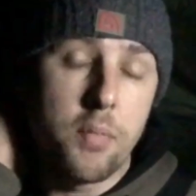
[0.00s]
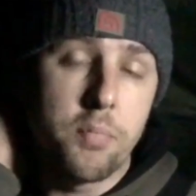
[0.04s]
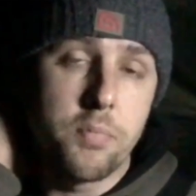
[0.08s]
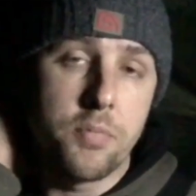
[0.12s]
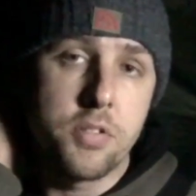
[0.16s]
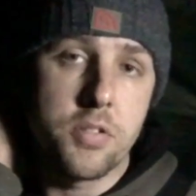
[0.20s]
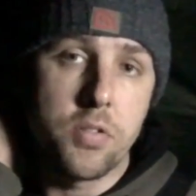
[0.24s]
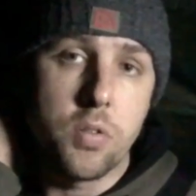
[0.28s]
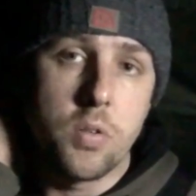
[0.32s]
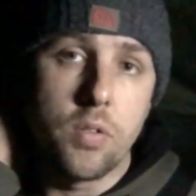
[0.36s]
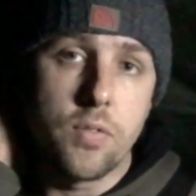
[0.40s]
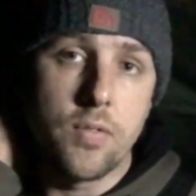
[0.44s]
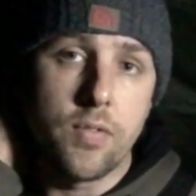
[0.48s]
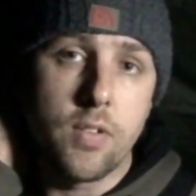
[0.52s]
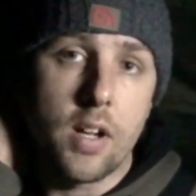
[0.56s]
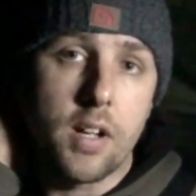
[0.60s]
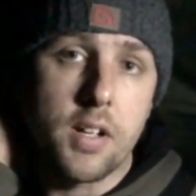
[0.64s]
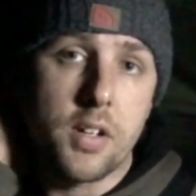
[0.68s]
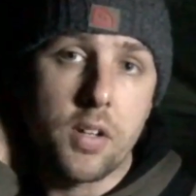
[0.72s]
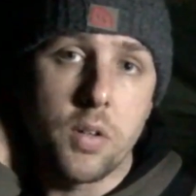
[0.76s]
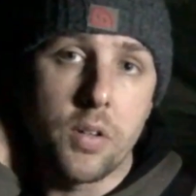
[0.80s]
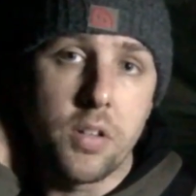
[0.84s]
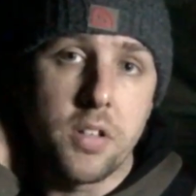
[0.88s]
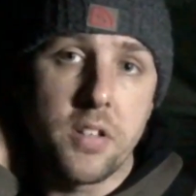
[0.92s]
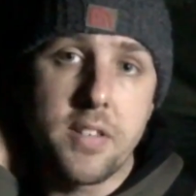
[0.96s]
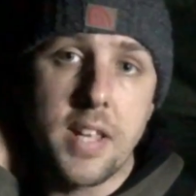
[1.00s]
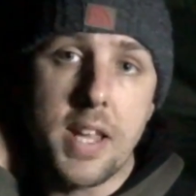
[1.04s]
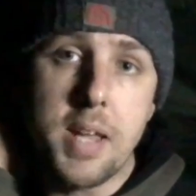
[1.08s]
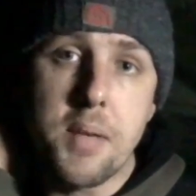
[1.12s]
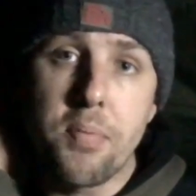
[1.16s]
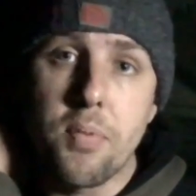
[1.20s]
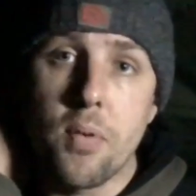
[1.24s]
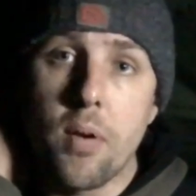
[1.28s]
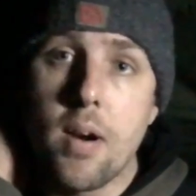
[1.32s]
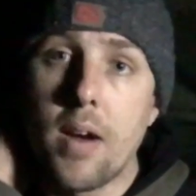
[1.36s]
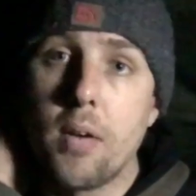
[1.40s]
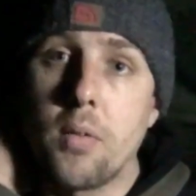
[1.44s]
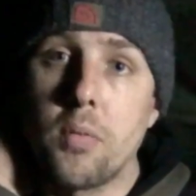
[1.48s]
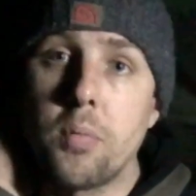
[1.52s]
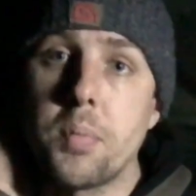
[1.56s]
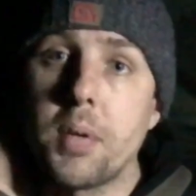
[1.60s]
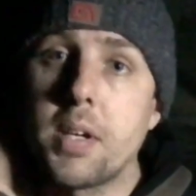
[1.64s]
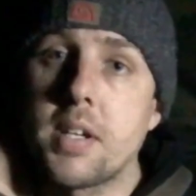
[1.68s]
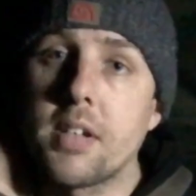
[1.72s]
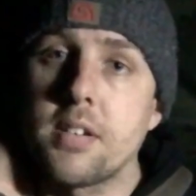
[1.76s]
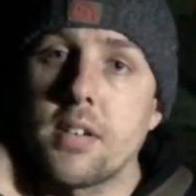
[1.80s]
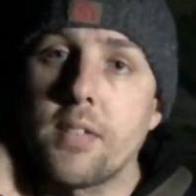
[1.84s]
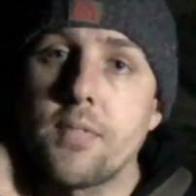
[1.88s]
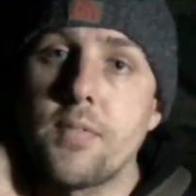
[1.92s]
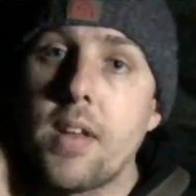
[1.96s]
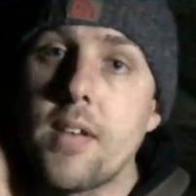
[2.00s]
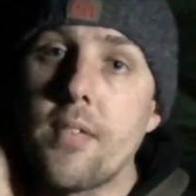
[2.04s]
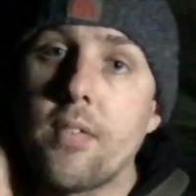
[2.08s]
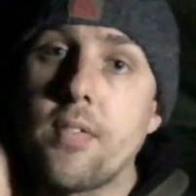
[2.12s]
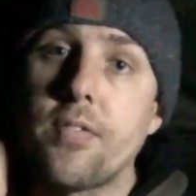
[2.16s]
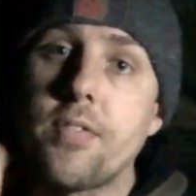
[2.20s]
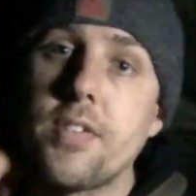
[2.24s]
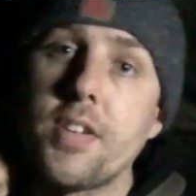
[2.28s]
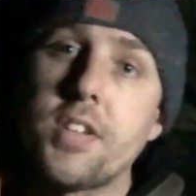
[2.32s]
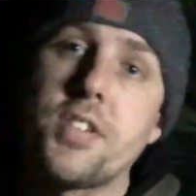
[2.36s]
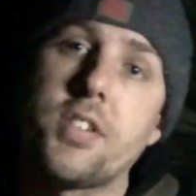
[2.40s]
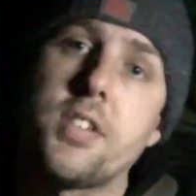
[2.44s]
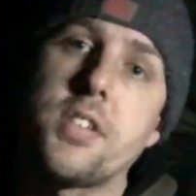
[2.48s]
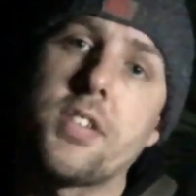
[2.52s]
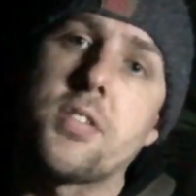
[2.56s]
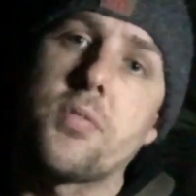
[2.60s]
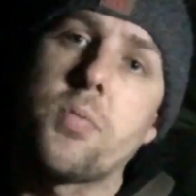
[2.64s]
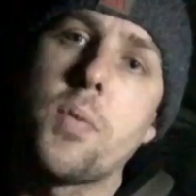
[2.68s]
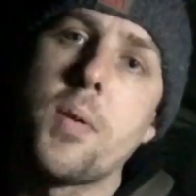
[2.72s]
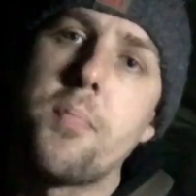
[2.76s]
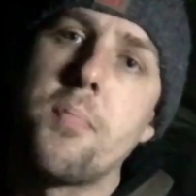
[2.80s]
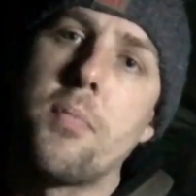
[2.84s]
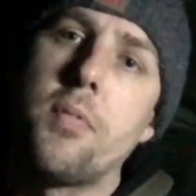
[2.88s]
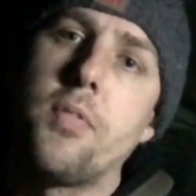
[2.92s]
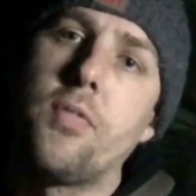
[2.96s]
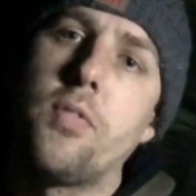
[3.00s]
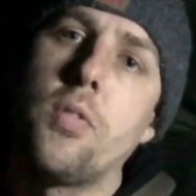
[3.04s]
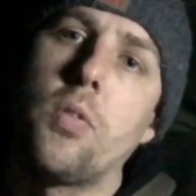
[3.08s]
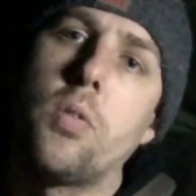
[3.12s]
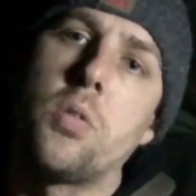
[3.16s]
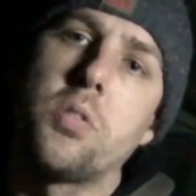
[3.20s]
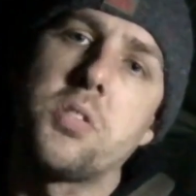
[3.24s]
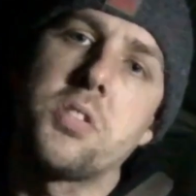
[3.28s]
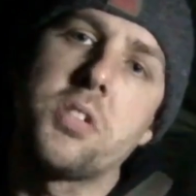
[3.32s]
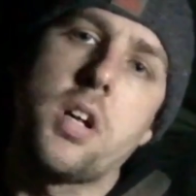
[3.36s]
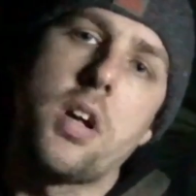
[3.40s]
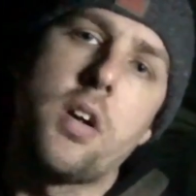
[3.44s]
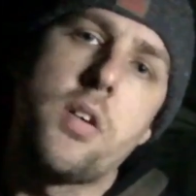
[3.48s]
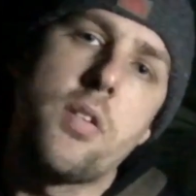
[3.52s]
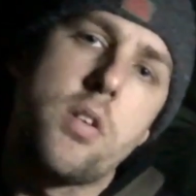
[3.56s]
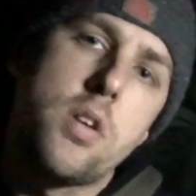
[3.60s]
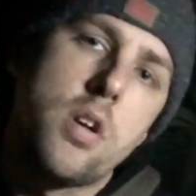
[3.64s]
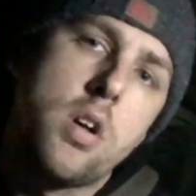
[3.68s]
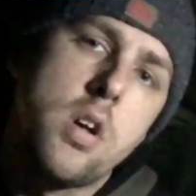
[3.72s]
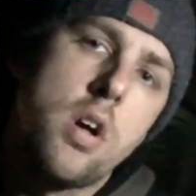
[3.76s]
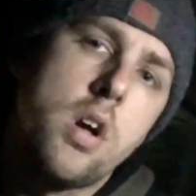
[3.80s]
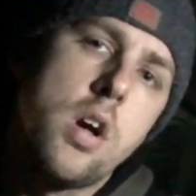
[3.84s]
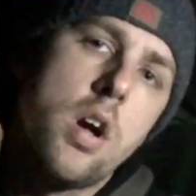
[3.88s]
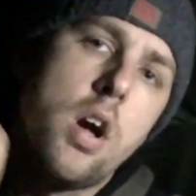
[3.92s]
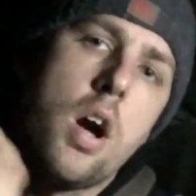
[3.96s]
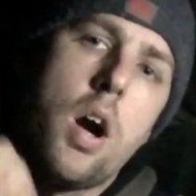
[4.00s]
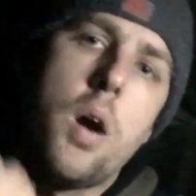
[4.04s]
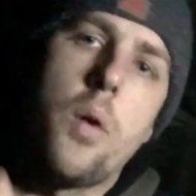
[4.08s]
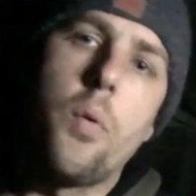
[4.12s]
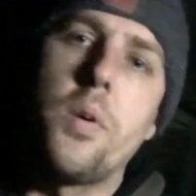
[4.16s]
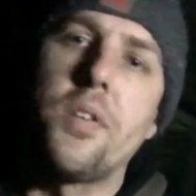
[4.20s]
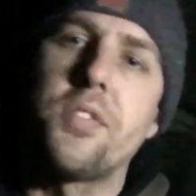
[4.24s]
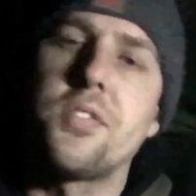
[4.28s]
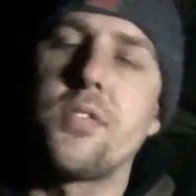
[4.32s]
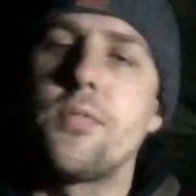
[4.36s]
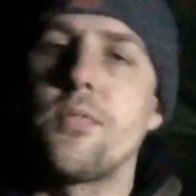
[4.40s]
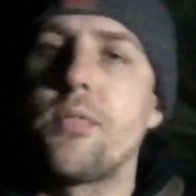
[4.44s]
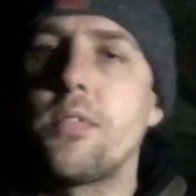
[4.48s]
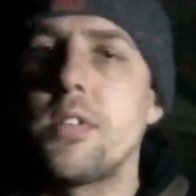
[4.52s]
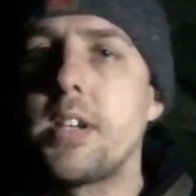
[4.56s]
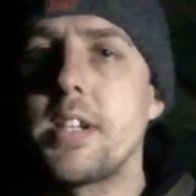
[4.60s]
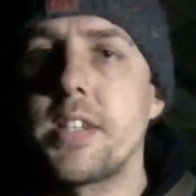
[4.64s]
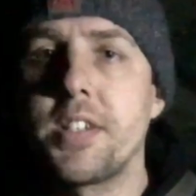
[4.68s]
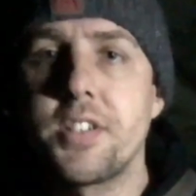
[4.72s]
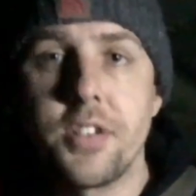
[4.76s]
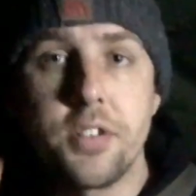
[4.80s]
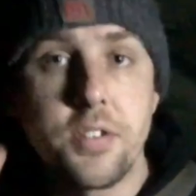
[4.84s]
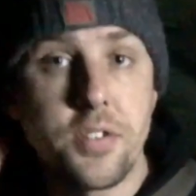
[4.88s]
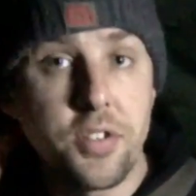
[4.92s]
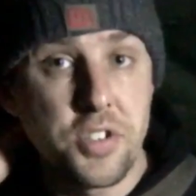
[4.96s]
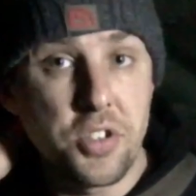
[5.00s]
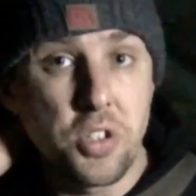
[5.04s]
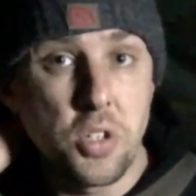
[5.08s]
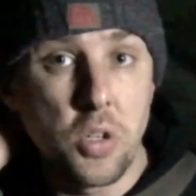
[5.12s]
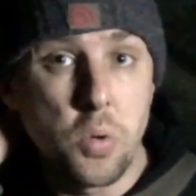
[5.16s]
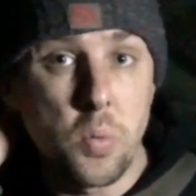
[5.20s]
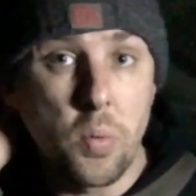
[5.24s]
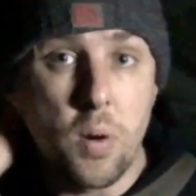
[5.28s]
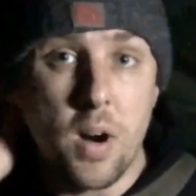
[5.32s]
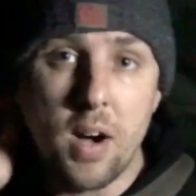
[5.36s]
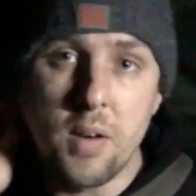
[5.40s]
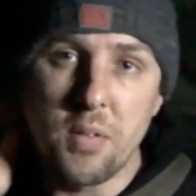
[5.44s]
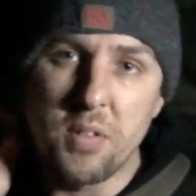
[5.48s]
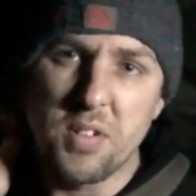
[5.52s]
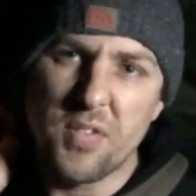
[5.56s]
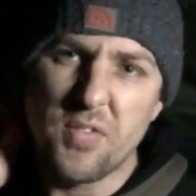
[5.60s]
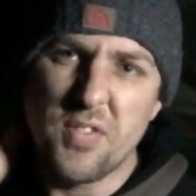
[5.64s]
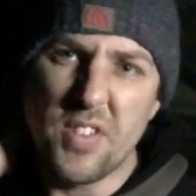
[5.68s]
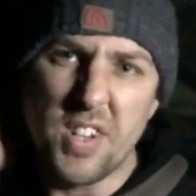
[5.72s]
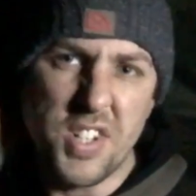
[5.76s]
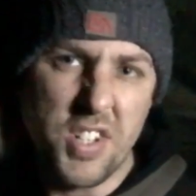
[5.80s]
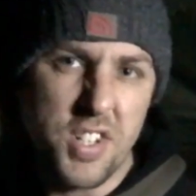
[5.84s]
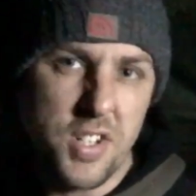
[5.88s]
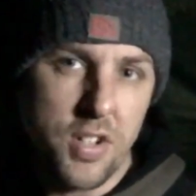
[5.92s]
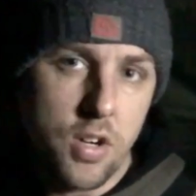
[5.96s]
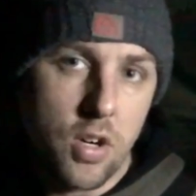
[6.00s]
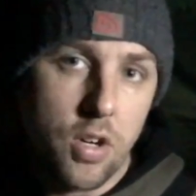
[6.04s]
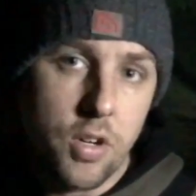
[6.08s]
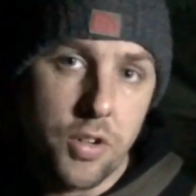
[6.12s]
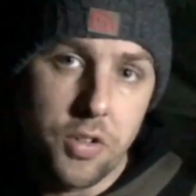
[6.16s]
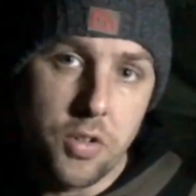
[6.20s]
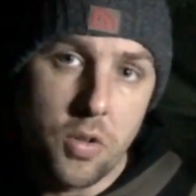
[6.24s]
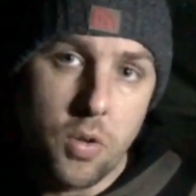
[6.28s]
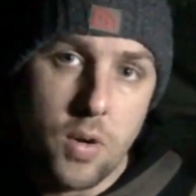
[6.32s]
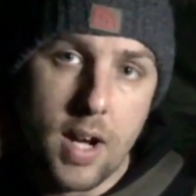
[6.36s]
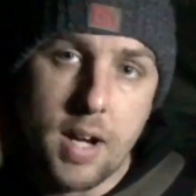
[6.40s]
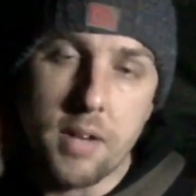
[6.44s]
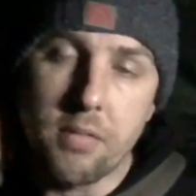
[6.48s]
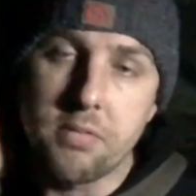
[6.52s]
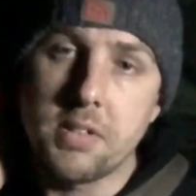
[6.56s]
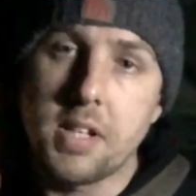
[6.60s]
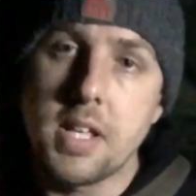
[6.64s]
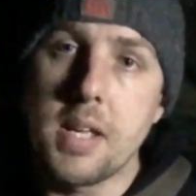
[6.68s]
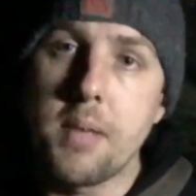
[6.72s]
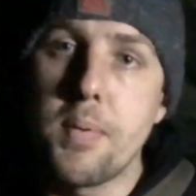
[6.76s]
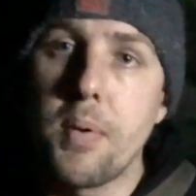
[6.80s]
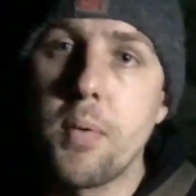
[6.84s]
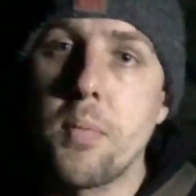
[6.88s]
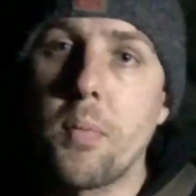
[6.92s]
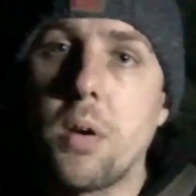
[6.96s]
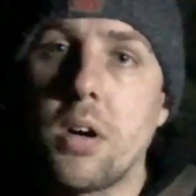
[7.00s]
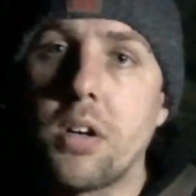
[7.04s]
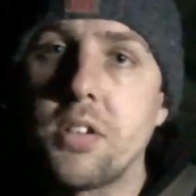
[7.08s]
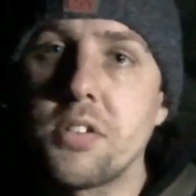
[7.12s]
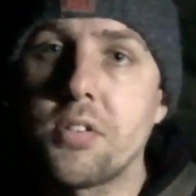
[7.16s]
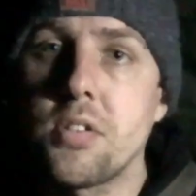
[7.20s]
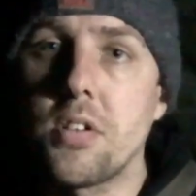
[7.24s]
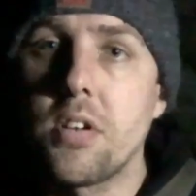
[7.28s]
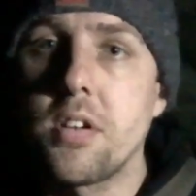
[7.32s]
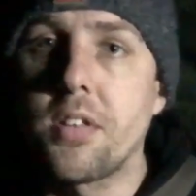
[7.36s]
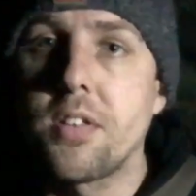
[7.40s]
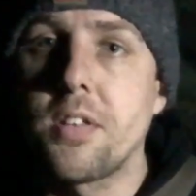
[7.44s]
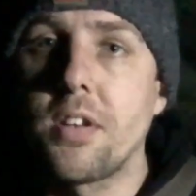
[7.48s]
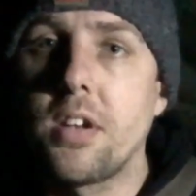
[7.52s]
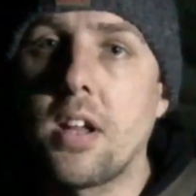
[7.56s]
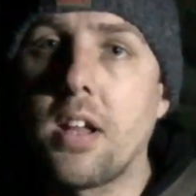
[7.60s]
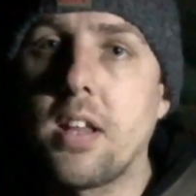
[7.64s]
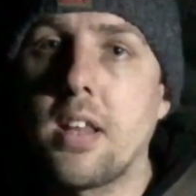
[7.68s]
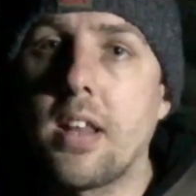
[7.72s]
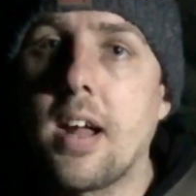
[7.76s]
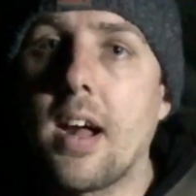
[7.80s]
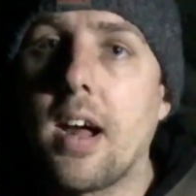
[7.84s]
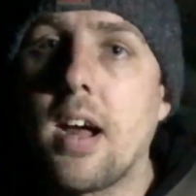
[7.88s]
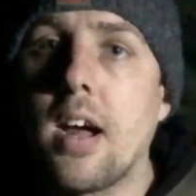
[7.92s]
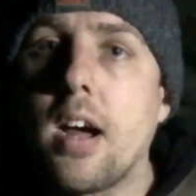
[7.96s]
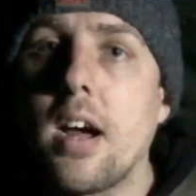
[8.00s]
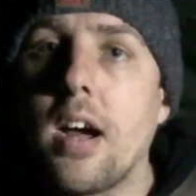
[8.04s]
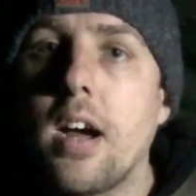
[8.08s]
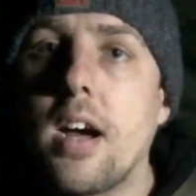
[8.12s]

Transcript: sort of like got the deeper out because I've never fished this swim before, so I wasn't really too sure what I was fishing on or how deep it was or anything like that.